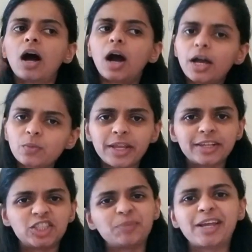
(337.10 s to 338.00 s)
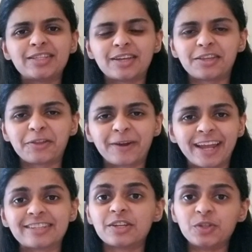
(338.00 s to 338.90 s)
Unweighted GPAs, on the other
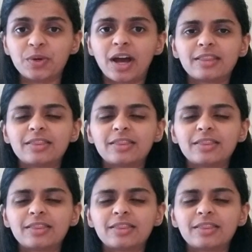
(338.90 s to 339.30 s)
hand, do not.